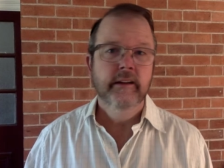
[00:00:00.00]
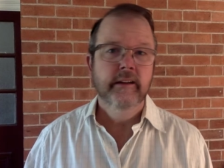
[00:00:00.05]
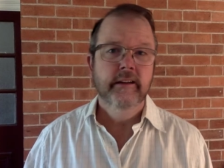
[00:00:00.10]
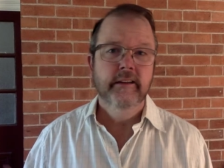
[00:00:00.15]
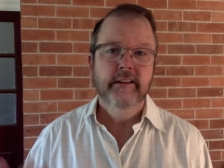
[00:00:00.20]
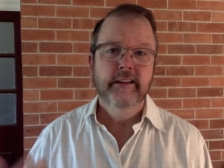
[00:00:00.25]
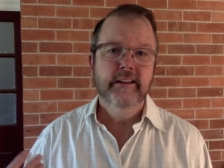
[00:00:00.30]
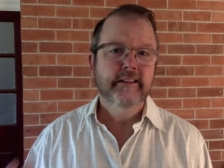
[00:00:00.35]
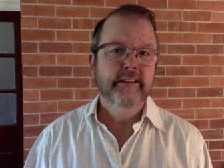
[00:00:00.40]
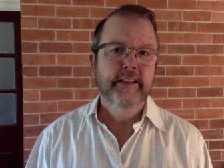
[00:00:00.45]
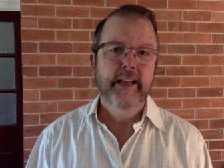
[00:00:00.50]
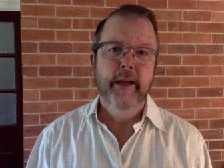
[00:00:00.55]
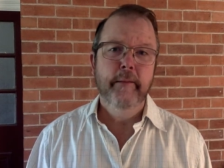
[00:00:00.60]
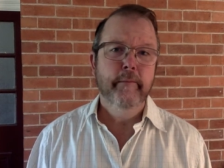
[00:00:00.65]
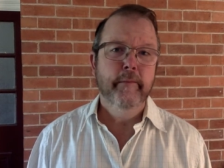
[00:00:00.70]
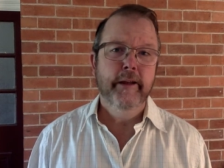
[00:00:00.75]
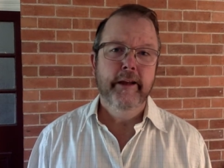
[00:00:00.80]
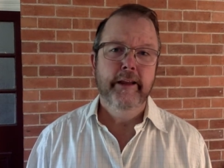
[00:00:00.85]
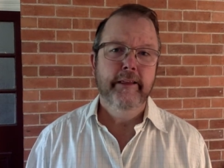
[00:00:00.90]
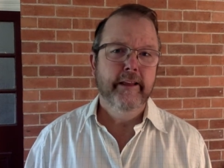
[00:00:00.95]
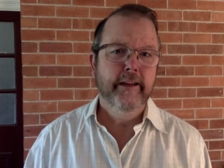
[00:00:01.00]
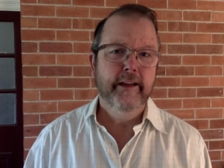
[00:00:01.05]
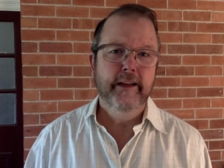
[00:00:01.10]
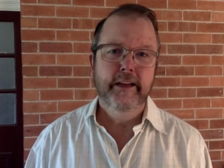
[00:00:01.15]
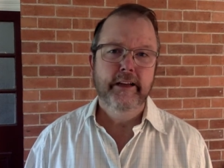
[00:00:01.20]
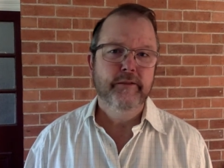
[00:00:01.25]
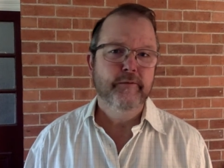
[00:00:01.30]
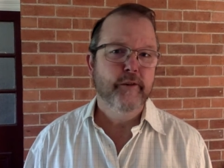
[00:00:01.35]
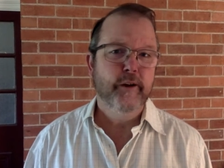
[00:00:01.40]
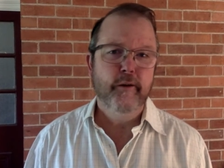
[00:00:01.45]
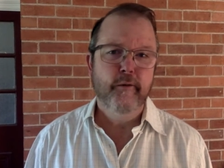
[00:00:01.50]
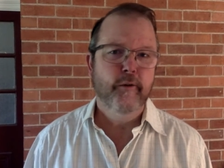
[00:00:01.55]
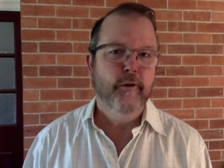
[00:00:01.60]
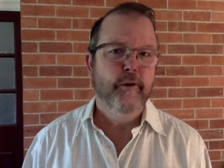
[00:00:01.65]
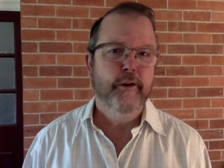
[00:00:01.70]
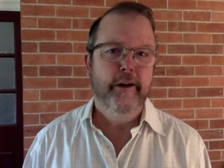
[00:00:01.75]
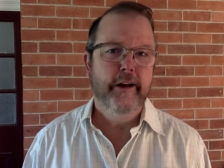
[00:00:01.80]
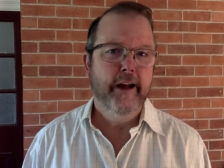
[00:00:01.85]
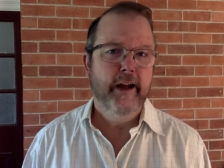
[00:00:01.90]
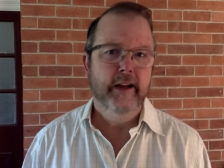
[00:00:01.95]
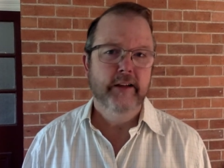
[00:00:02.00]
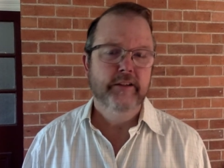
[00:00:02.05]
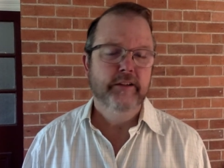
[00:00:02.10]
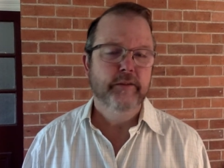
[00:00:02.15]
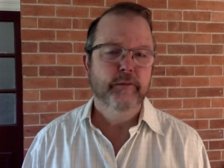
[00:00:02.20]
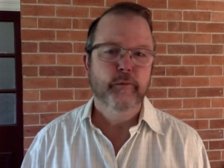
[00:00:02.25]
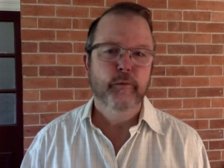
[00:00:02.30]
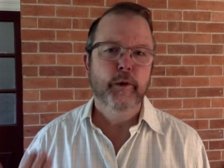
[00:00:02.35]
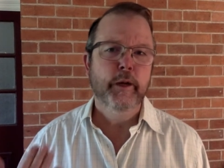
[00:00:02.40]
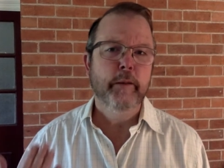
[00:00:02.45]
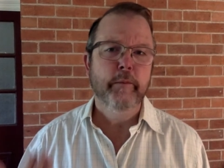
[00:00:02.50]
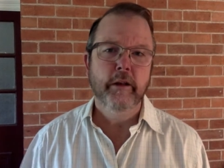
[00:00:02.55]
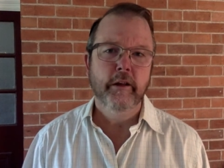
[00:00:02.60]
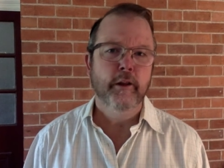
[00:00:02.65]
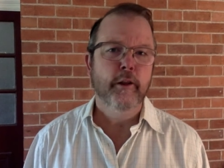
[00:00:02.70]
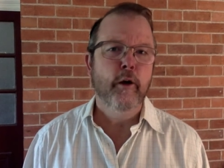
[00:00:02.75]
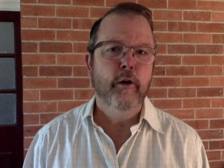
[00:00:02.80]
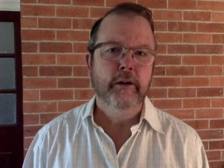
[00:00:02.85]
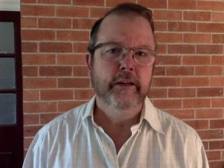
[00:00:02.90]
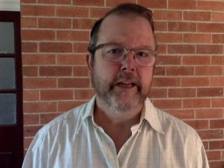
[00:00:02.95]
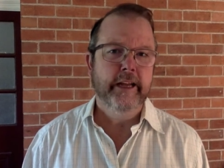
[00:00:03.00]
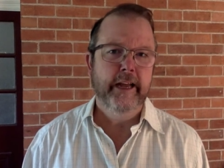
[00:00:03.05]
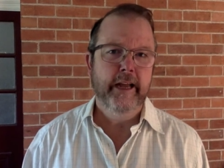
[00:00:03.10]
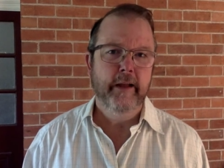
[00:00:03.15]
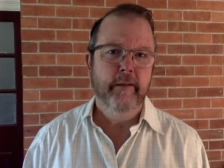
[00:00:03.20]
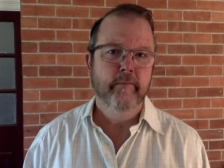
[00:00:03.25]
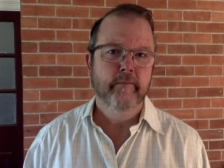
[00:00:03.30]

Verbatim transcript: doesn't that mean that He's recruited us, that we belong to Him,